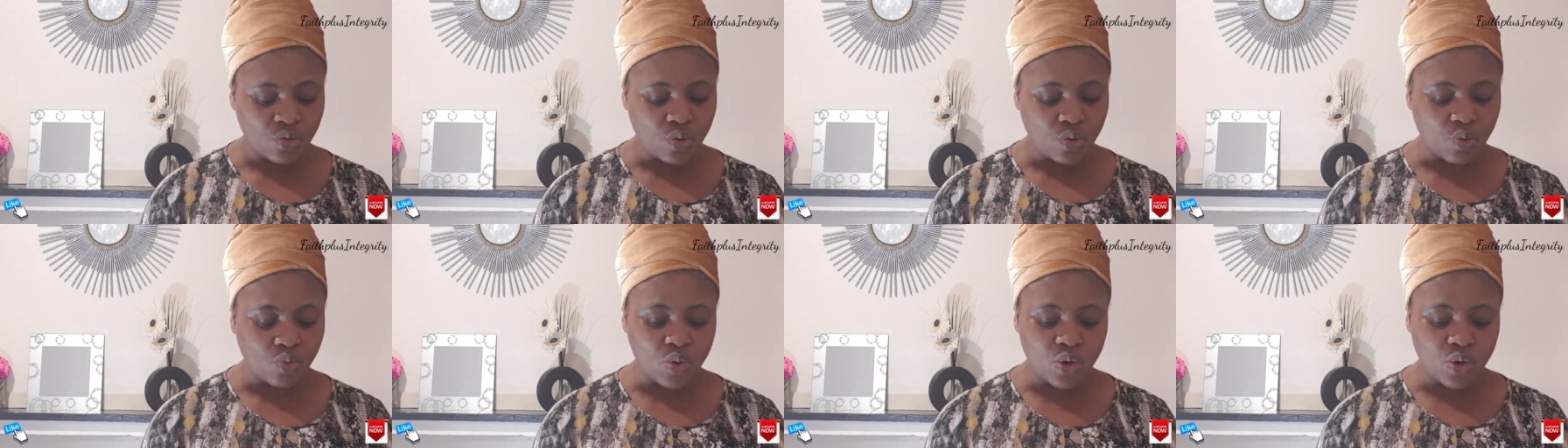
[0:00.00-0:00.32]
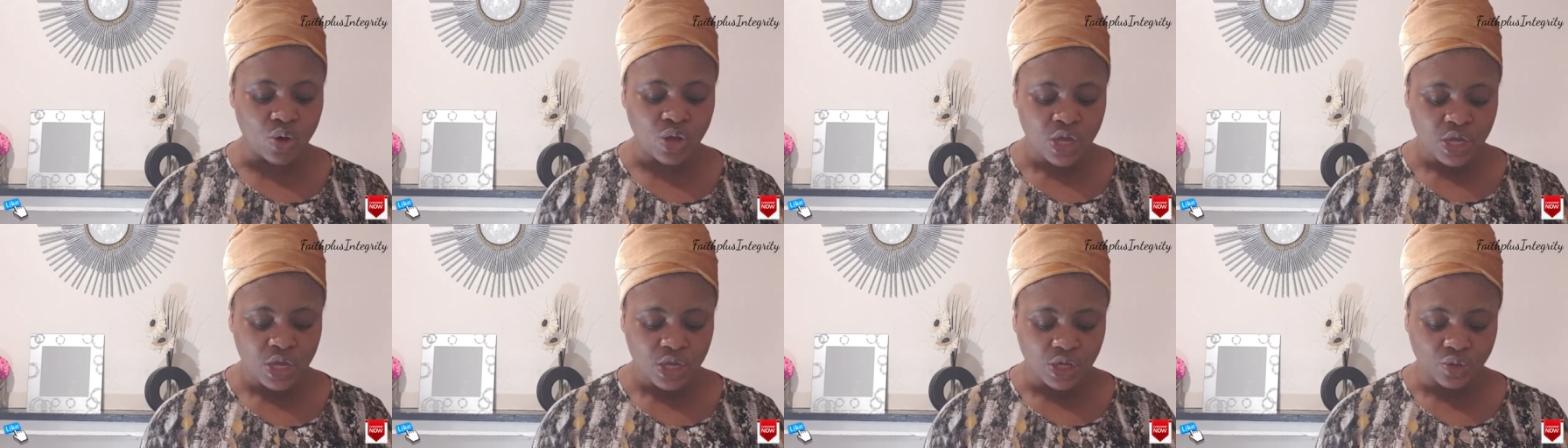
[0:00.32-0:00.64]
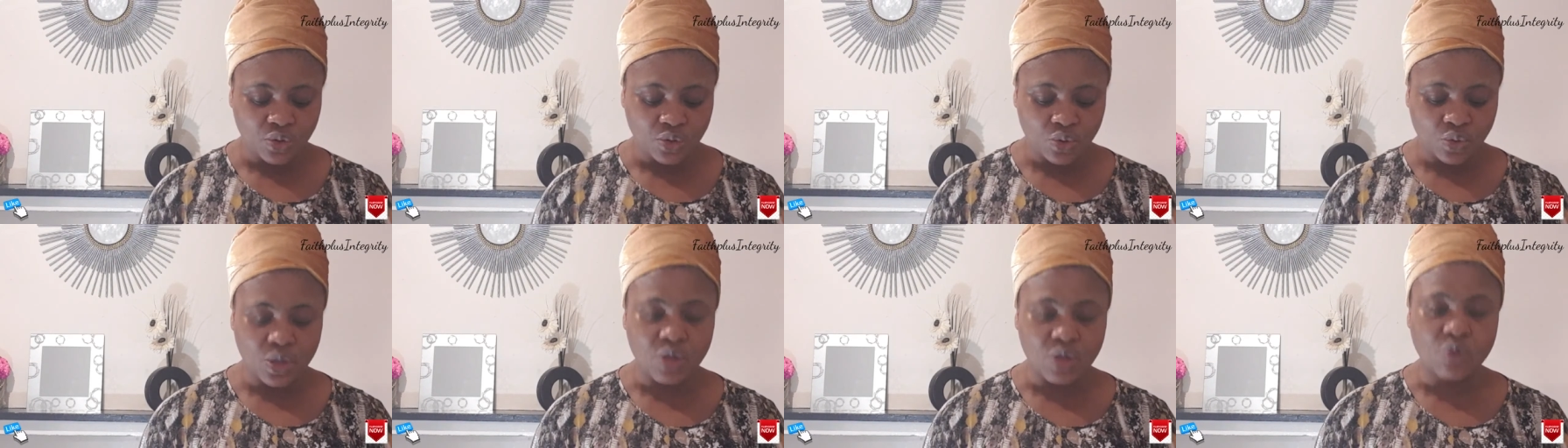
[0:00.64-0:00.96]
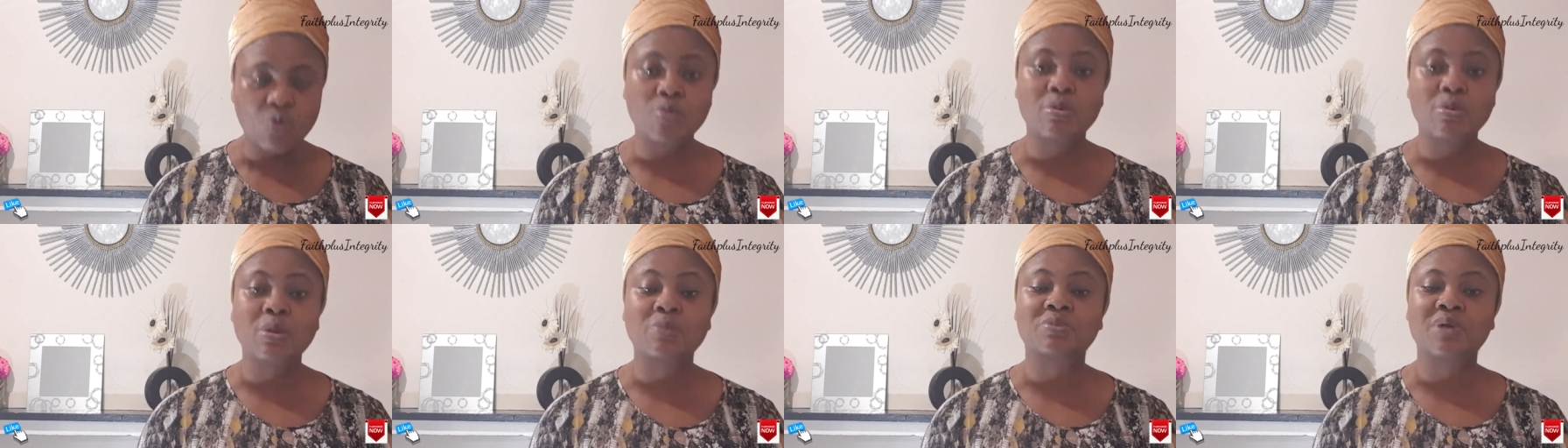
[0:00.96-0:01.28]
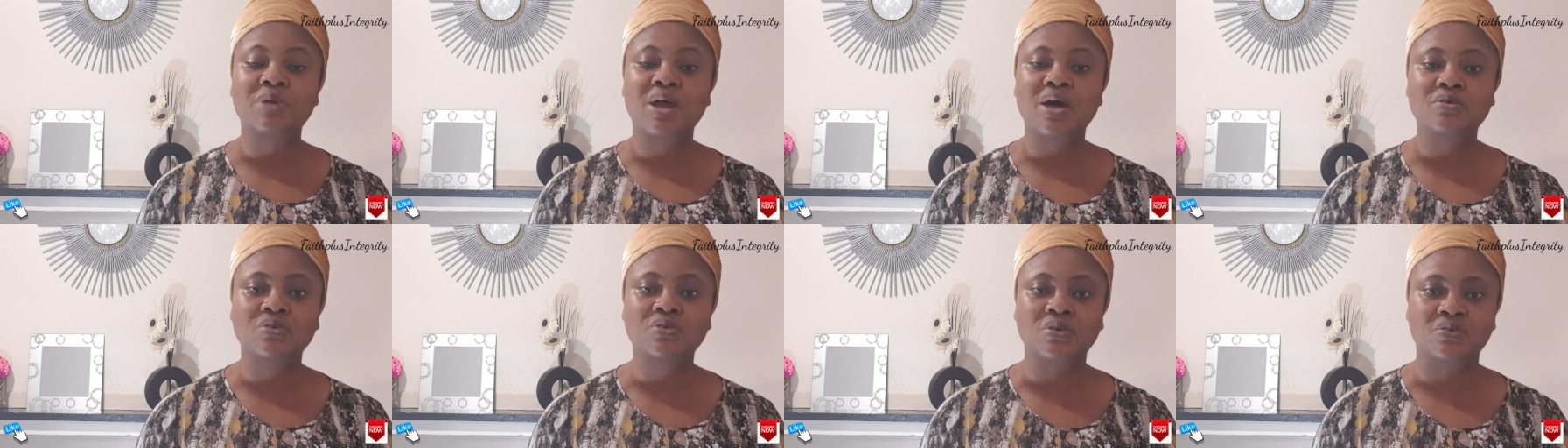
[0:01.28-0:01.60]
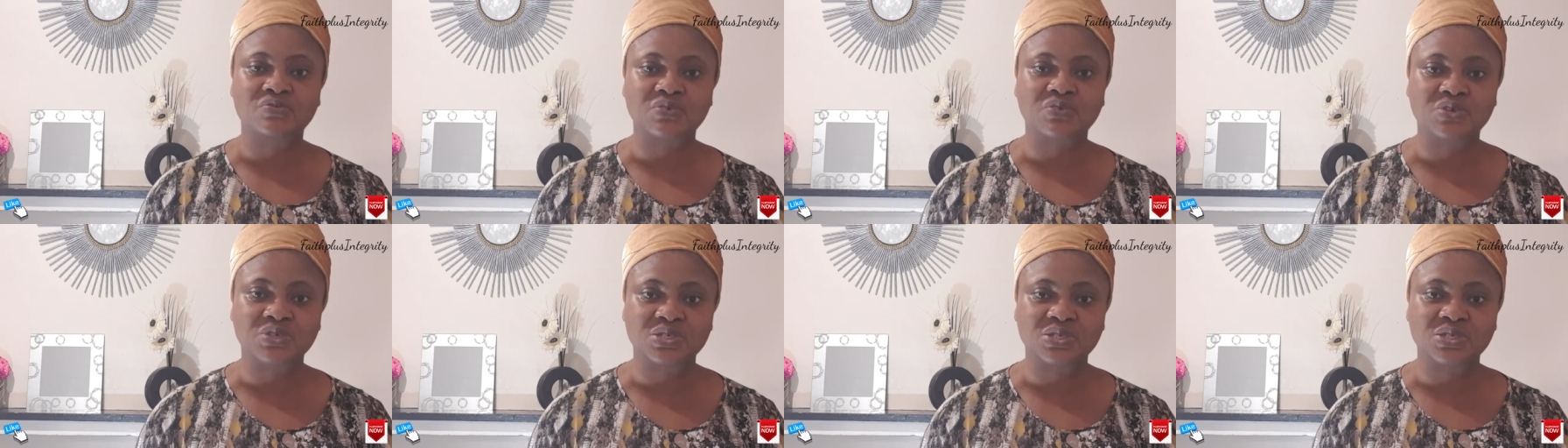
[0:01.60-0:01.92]
he will be proud
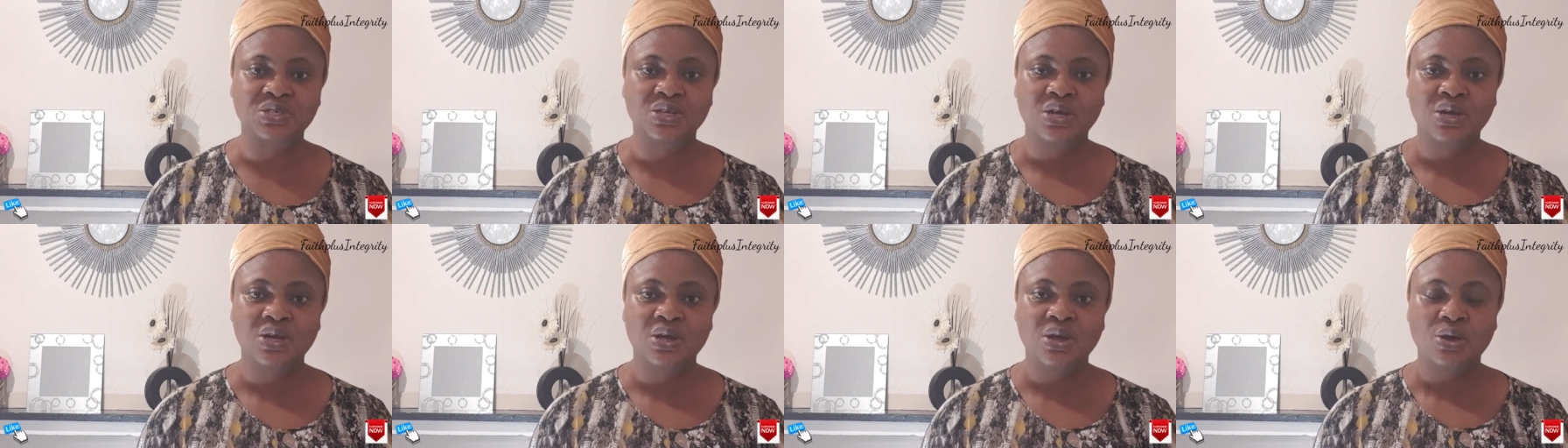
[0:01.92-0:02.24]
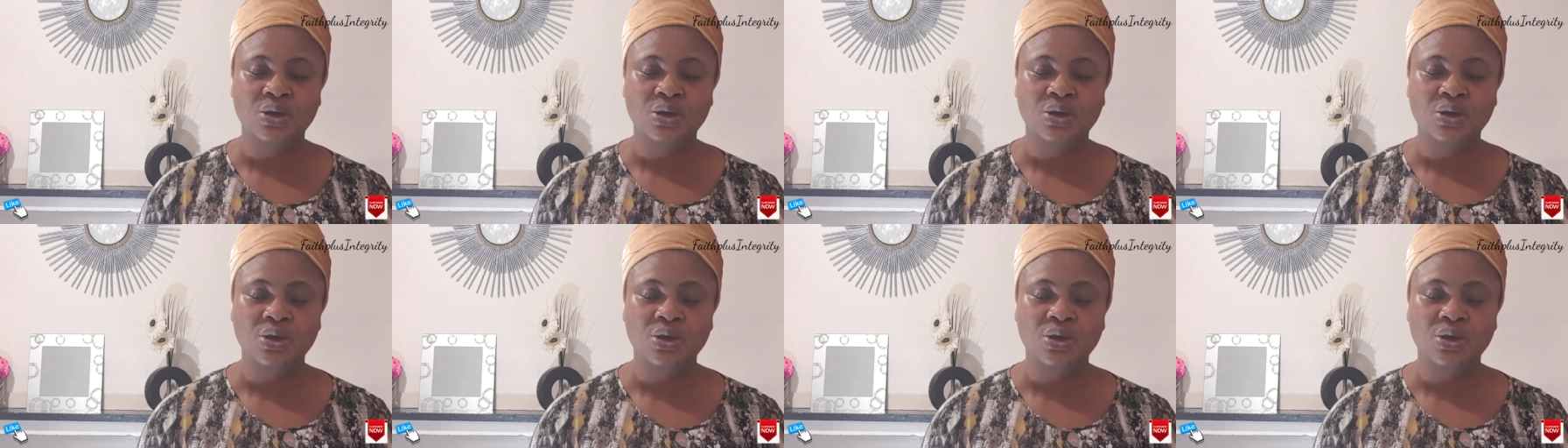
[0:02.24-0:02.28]
of us.